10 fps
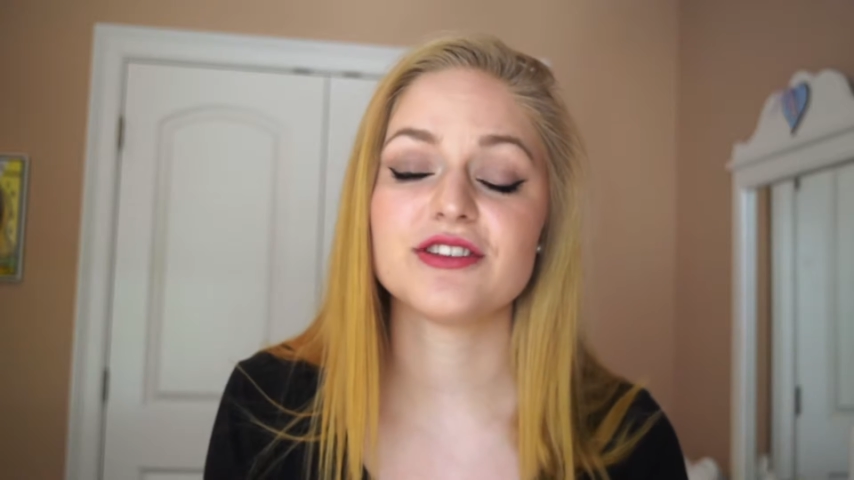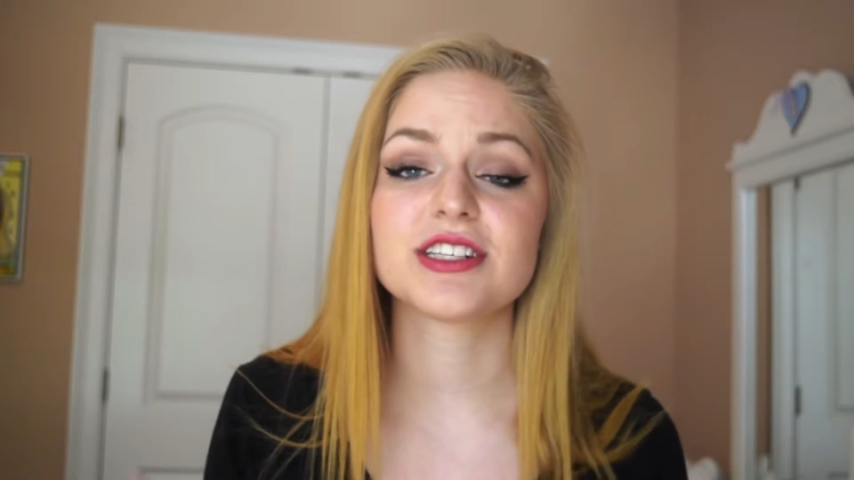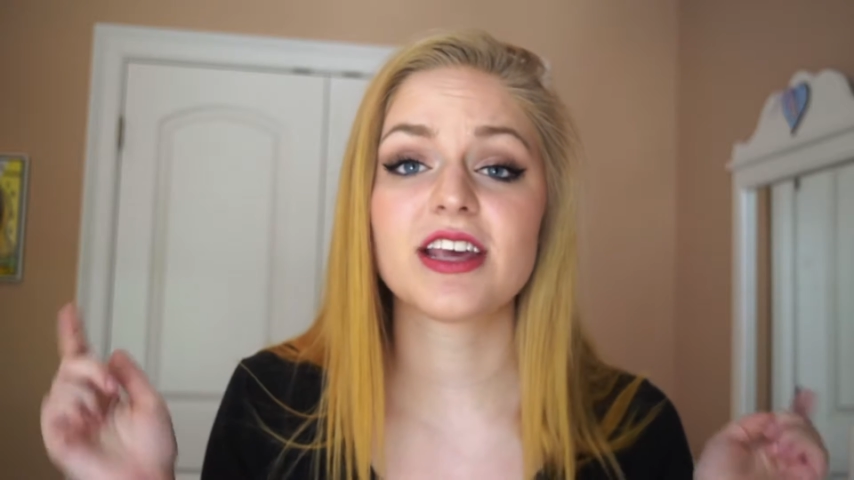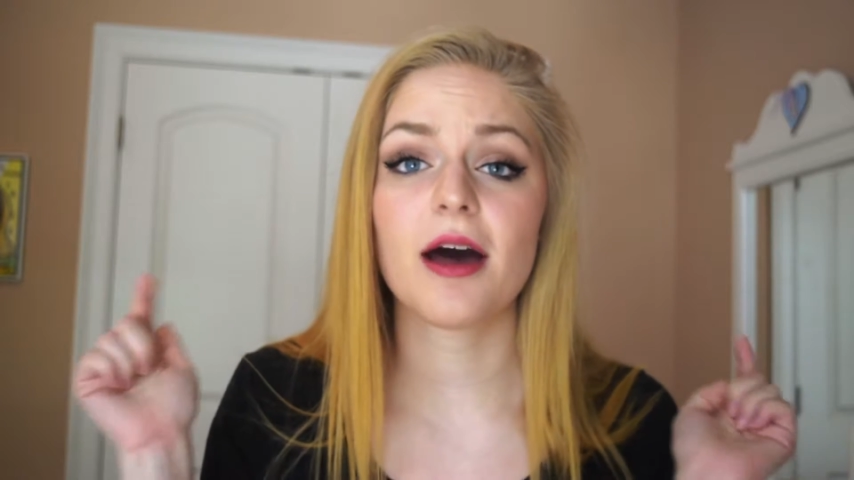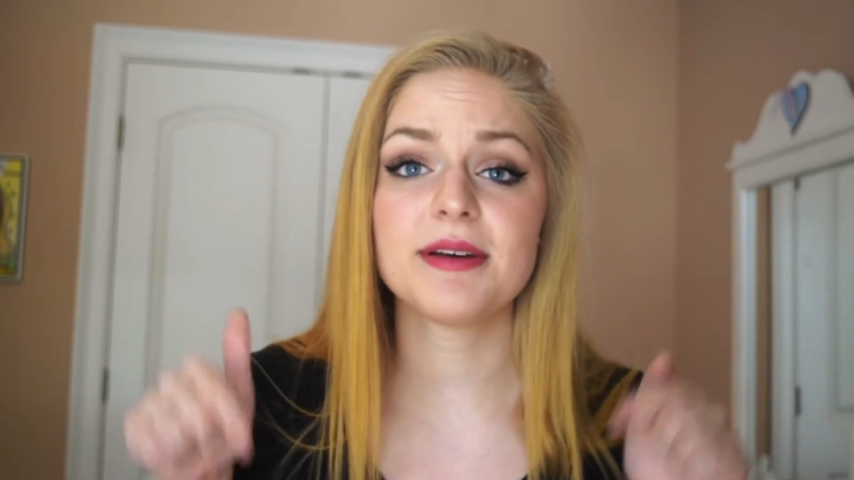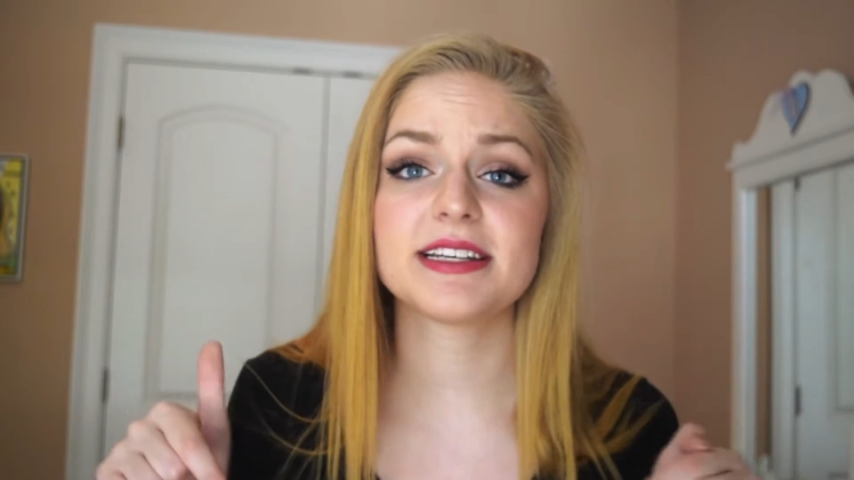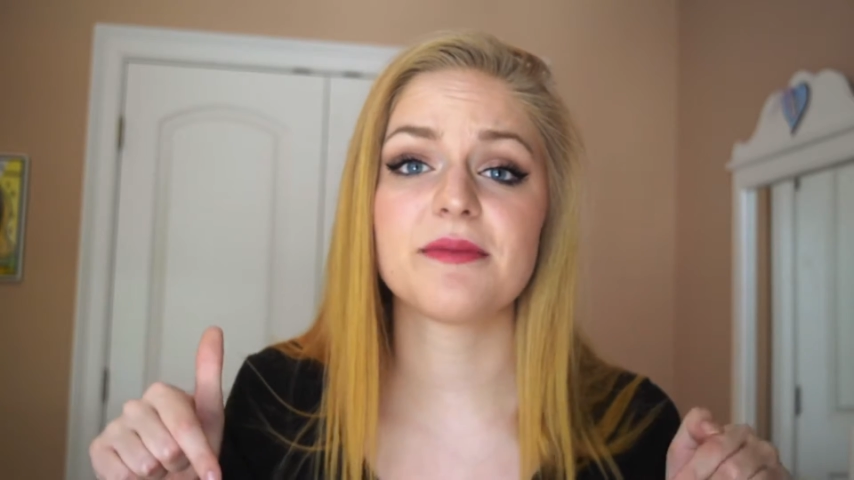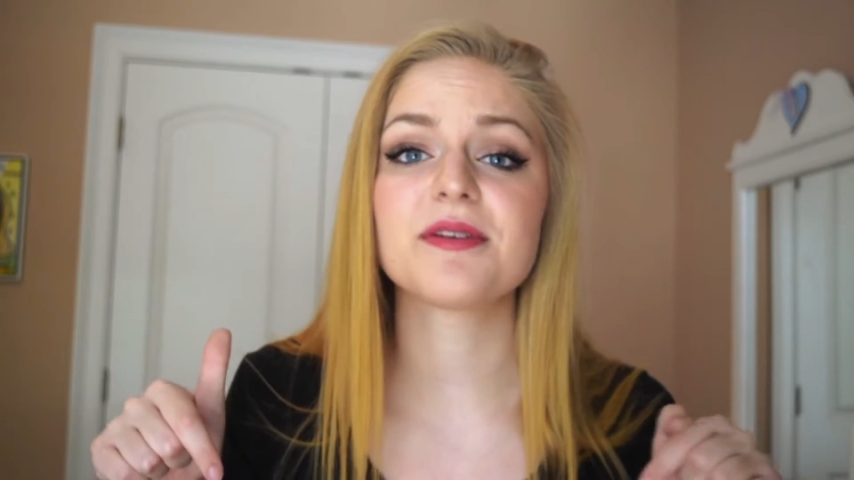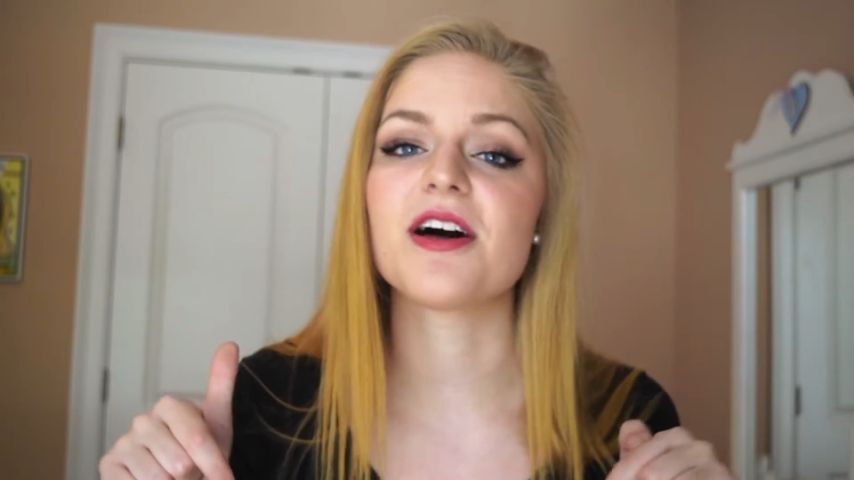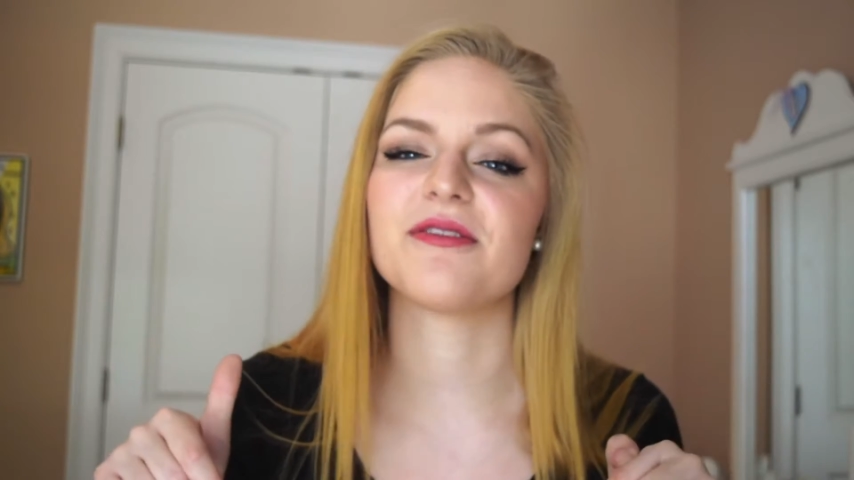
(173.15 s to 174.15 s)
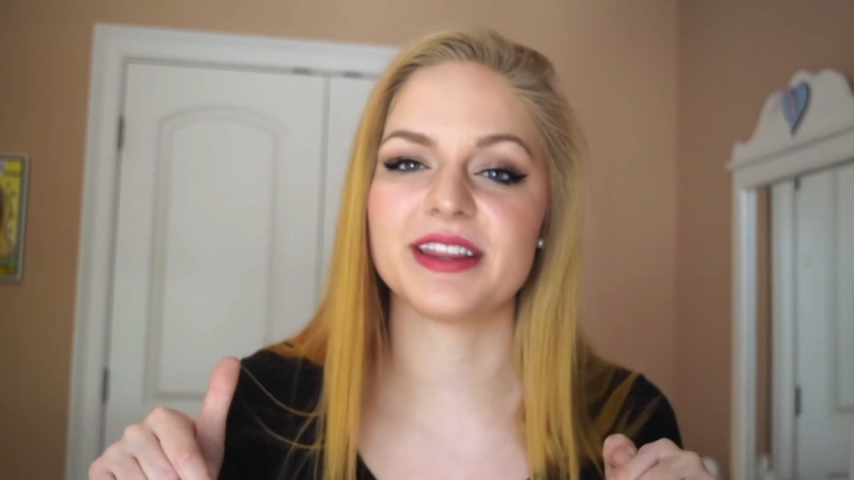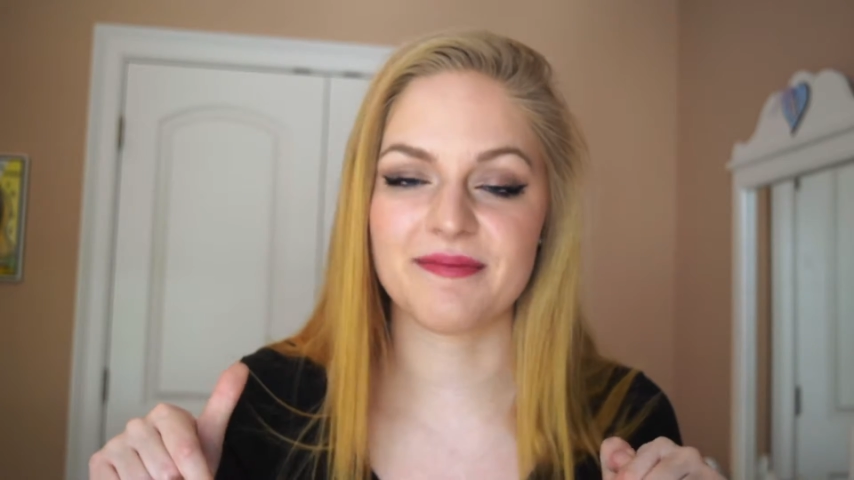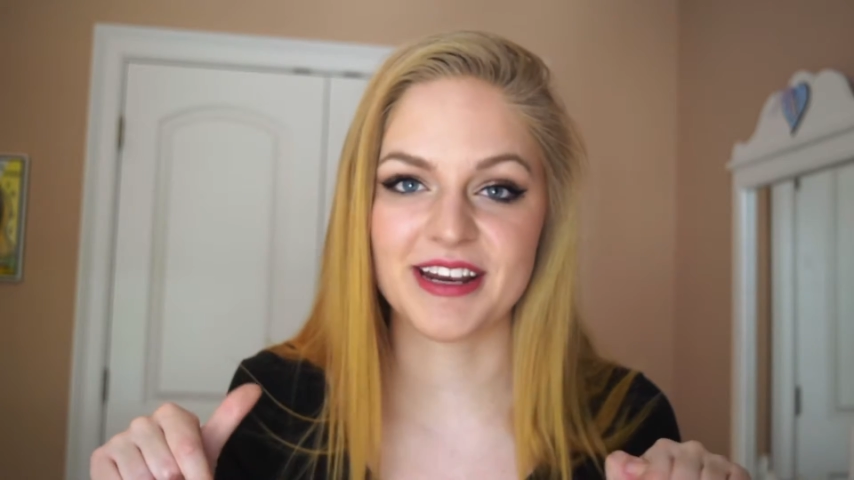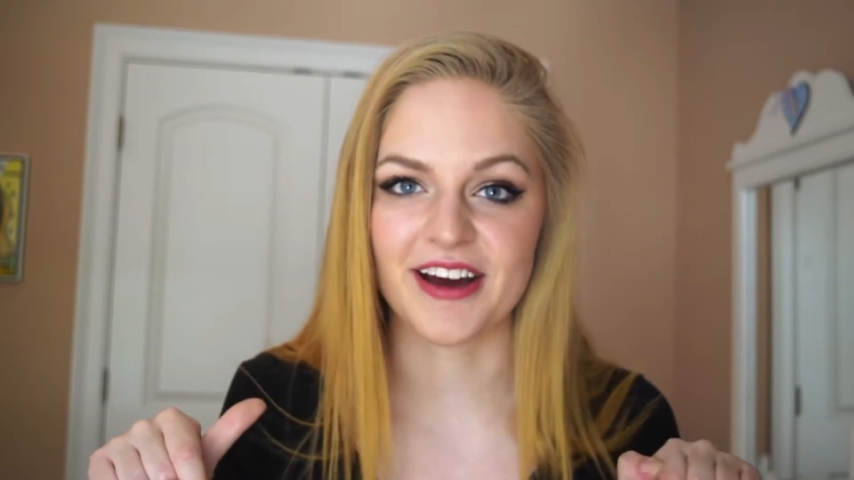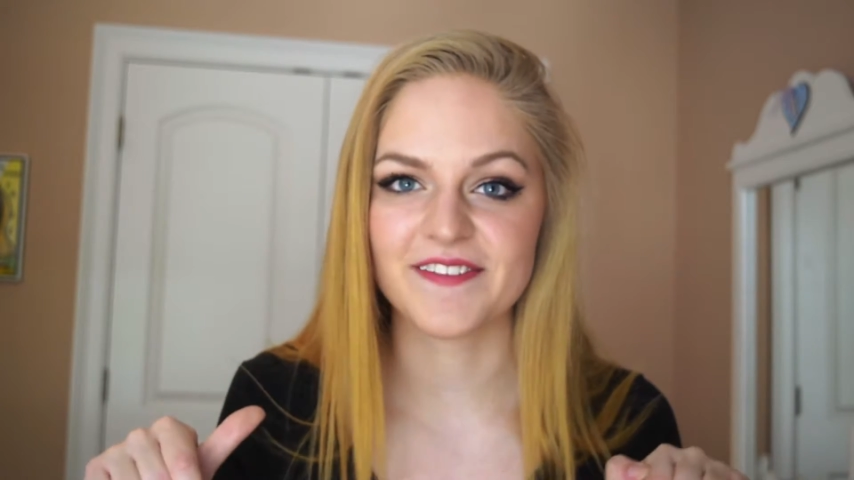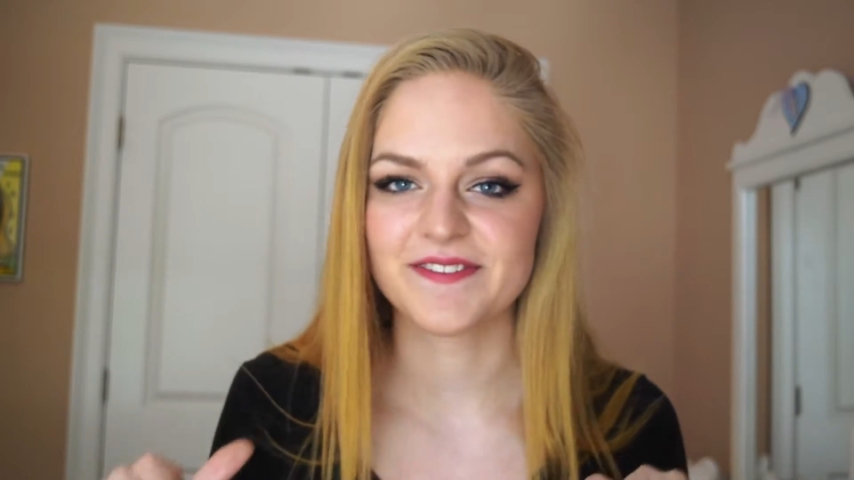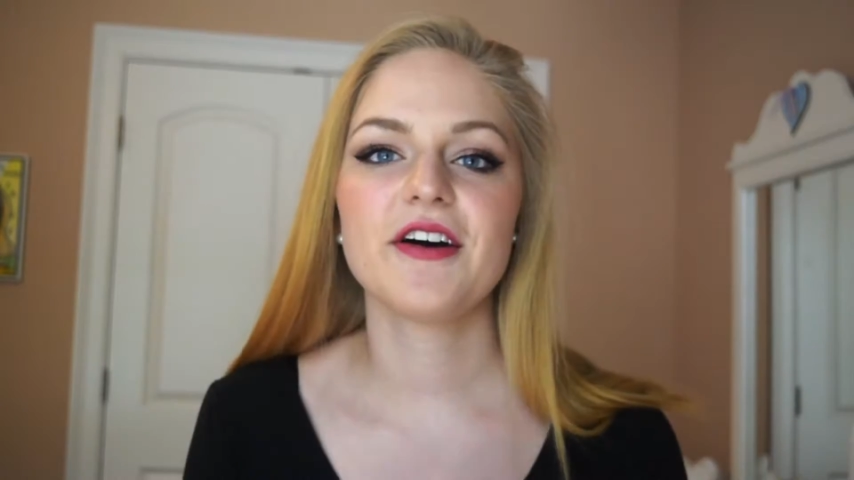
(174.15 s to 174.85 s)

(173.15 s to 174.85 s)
Just comment down below and let me know.